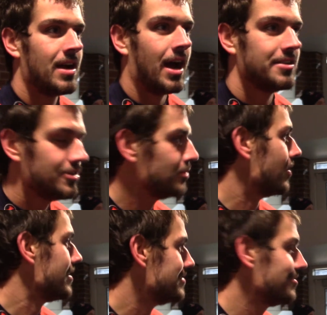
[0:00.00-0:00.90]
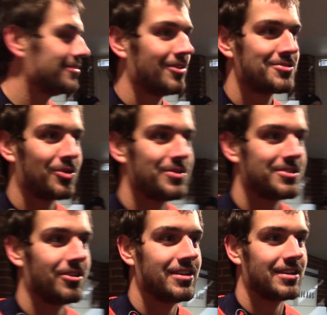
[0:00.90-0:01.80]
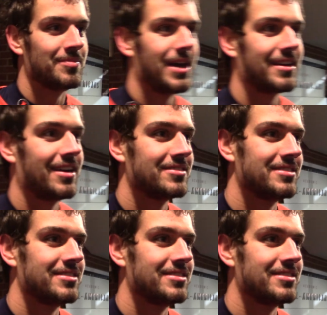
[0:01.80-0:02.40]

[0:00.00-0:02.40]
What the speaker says: I do. You know, it's always great to get back out